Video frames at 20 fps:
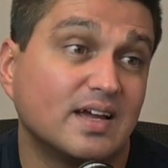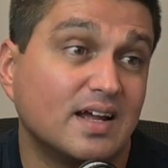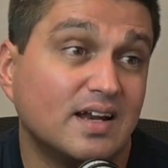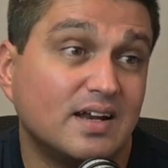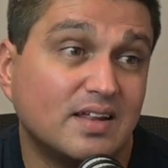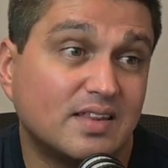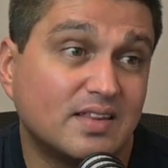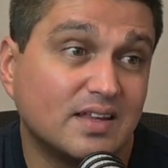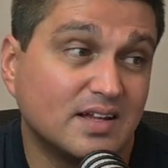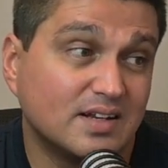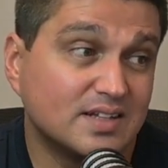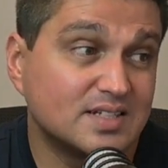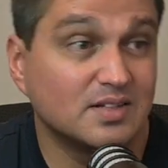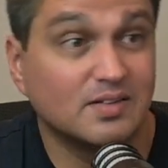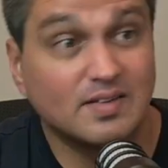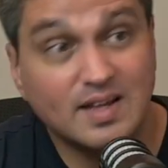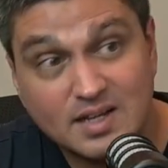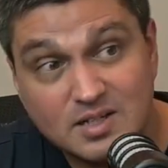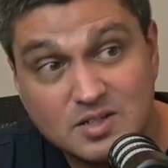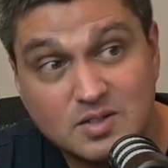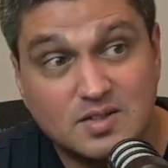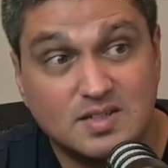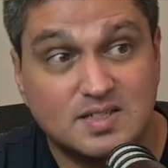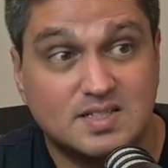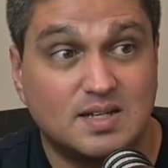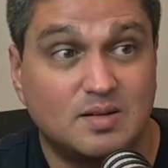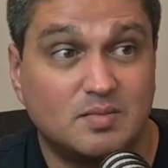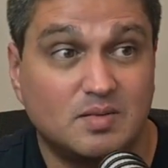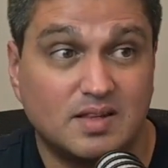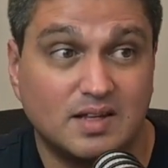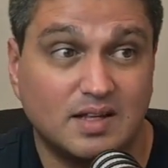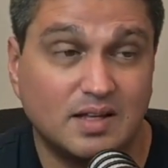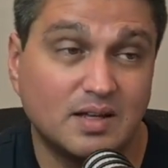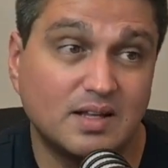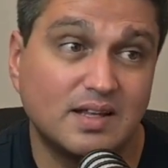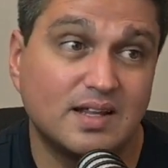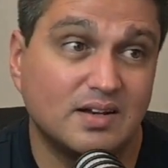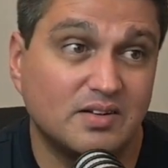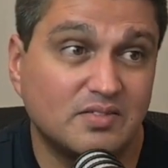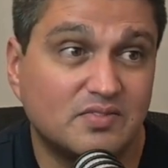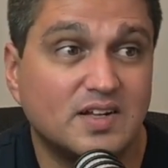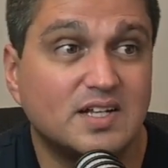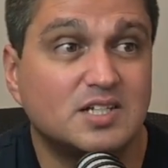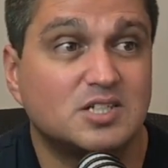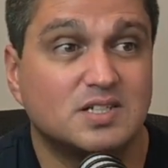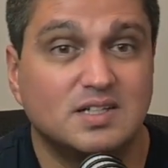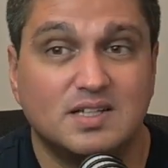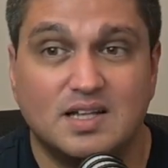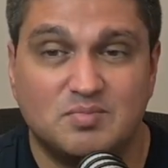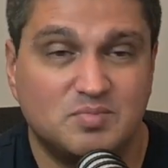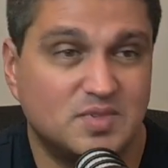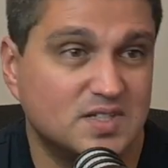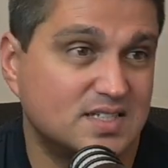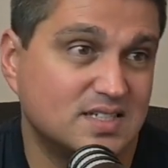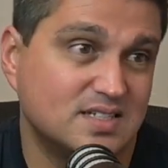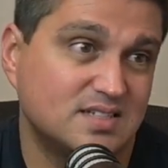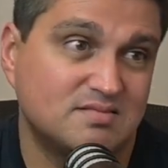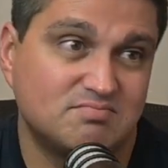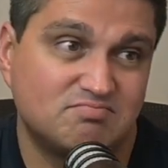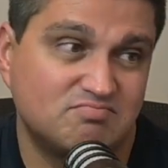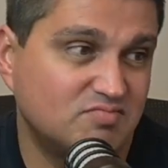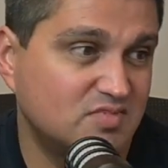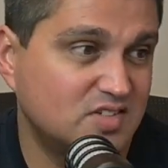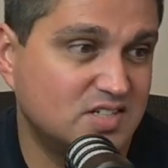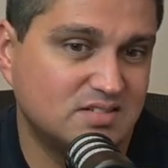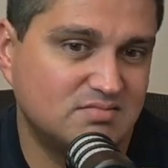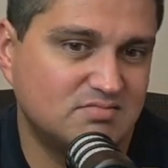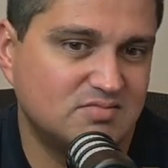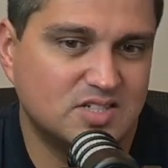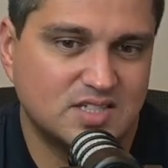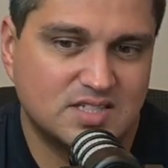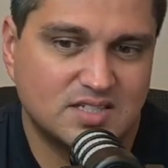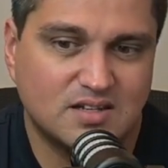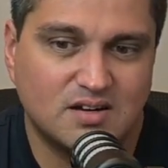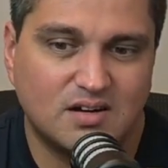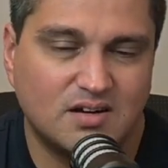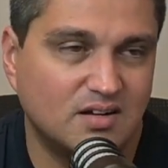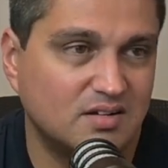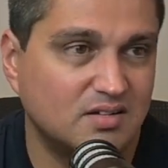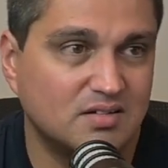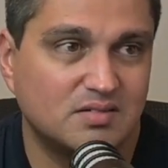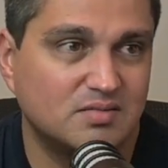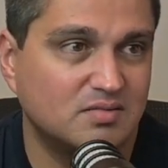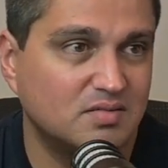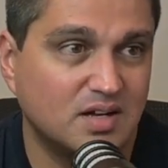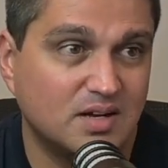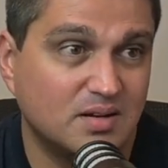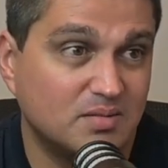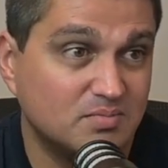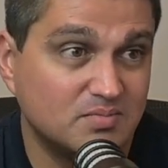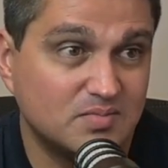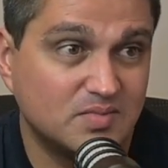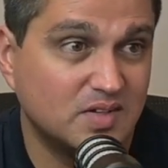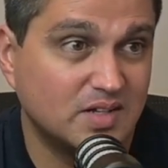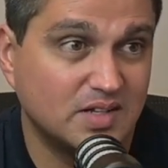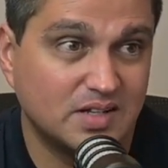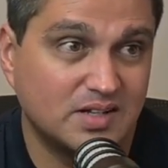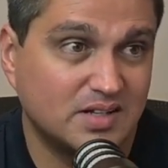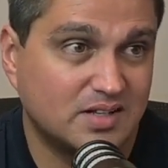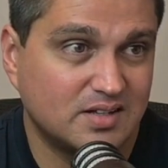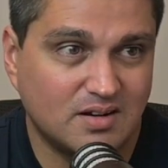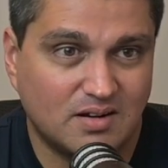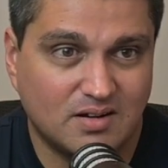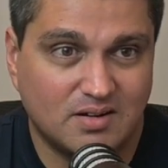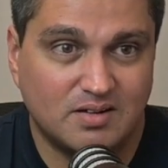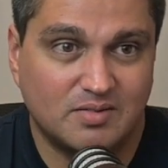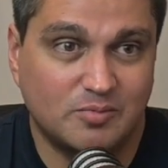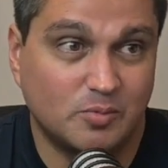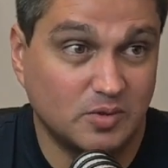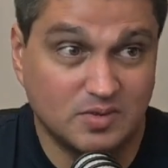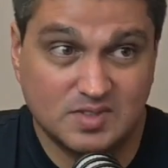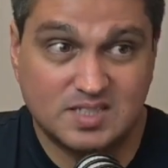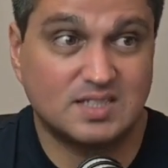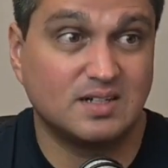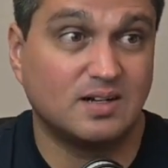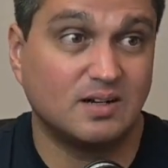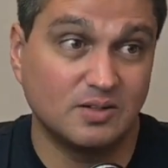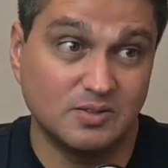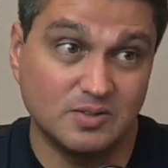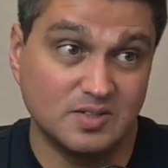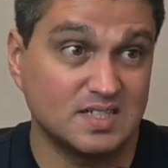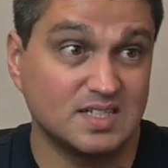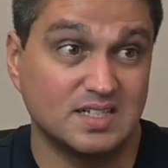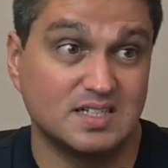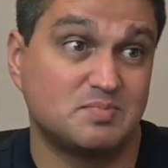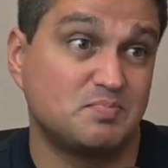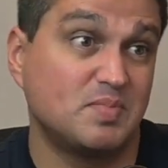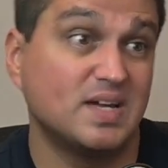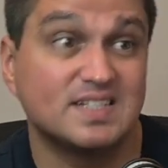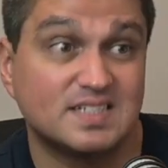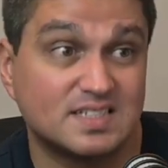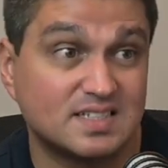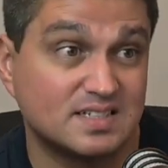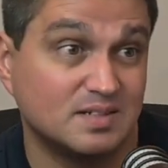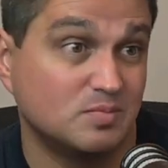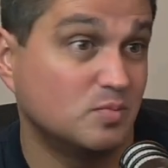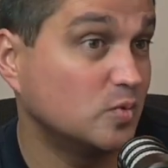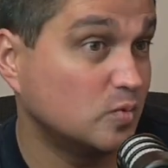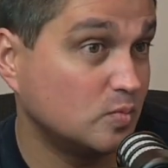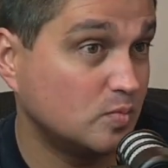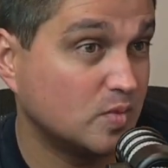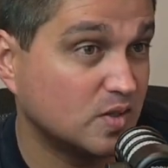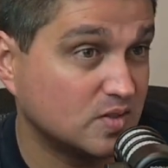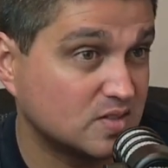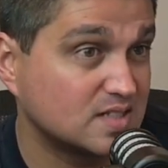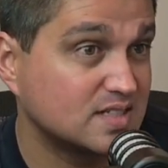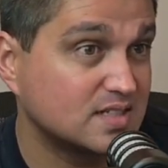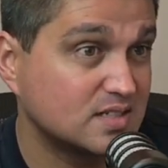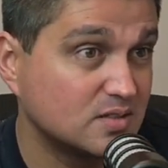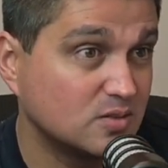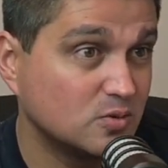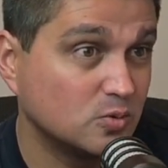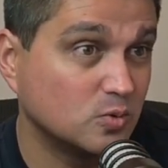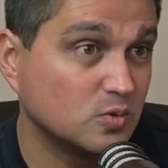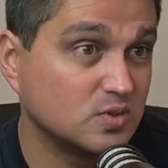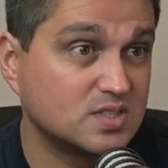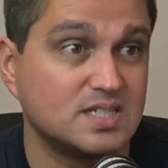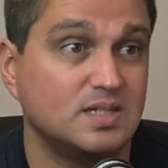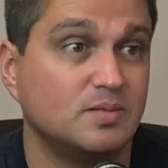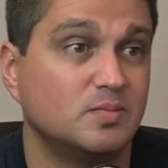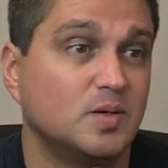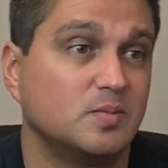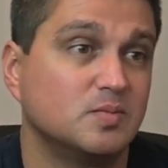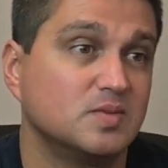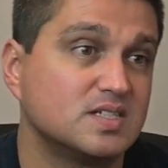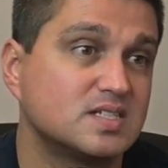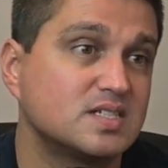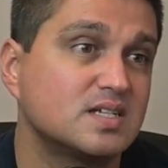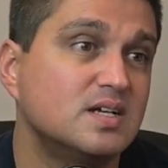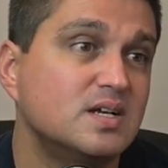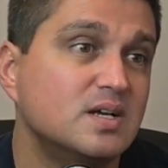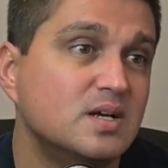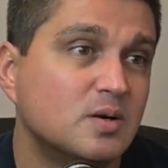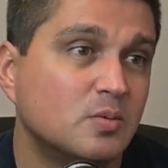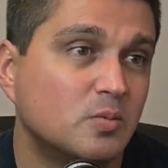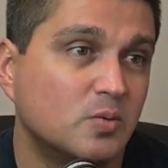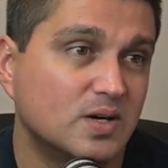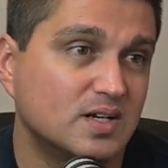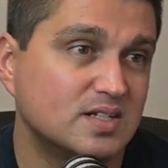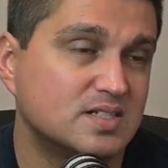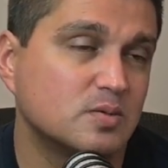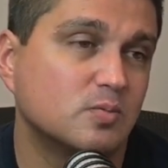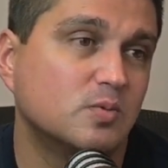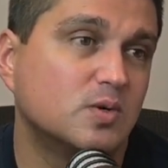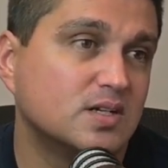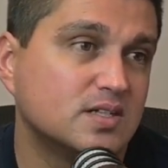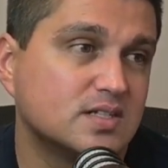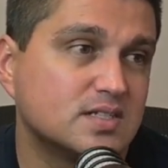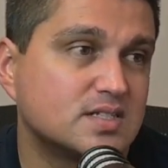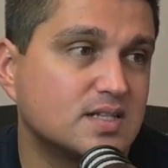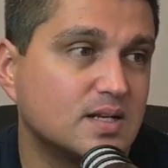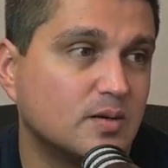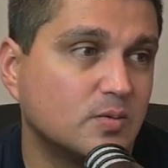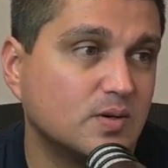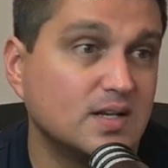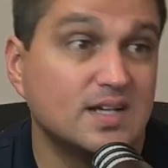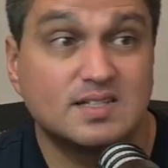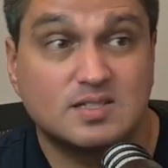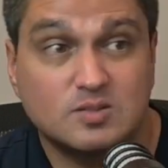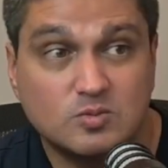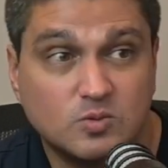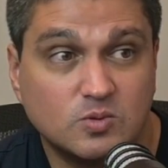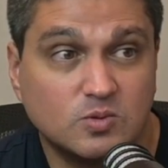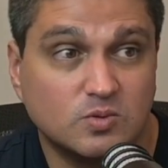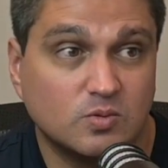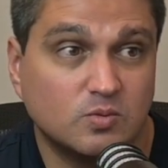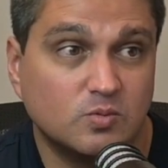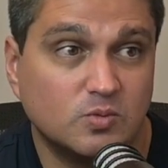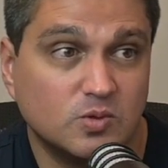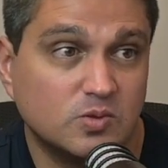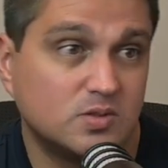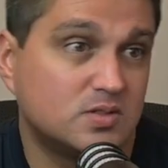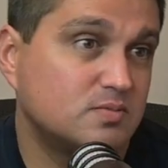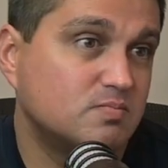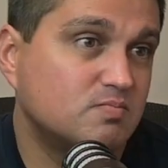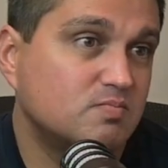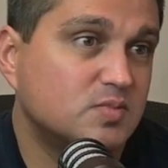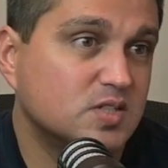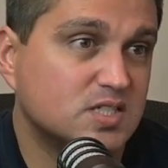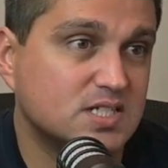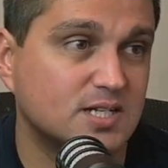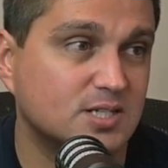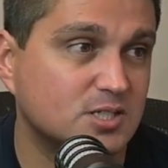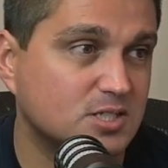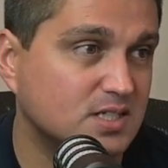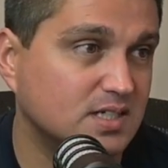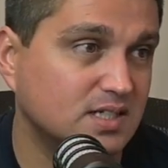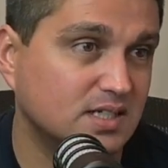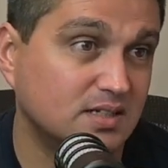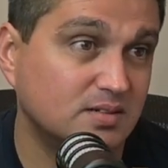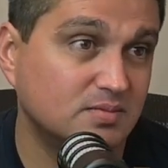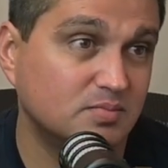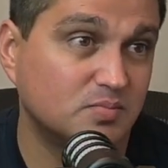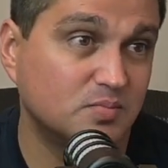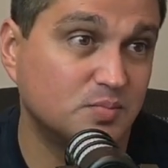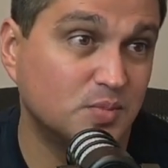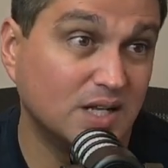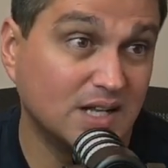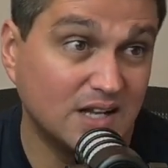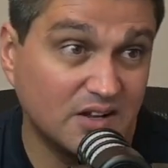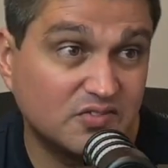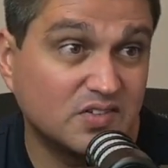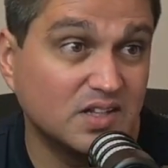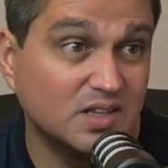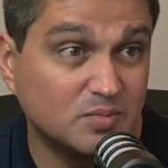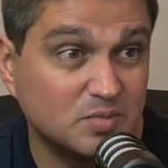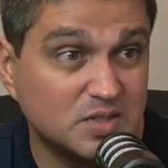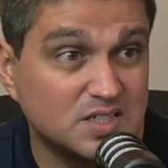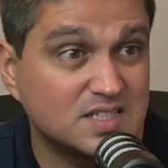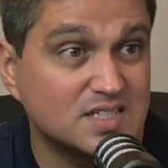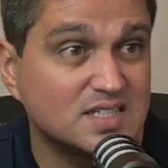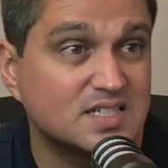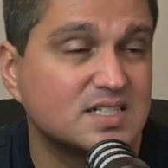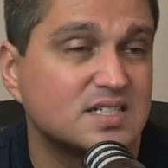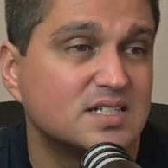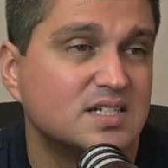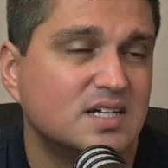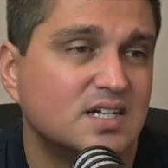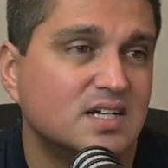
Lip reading: get anything until they do the same thing, and then eventually that business just will start losing its best and most loyal team members, whereas the ones that were less loyal would potentially be left in the business.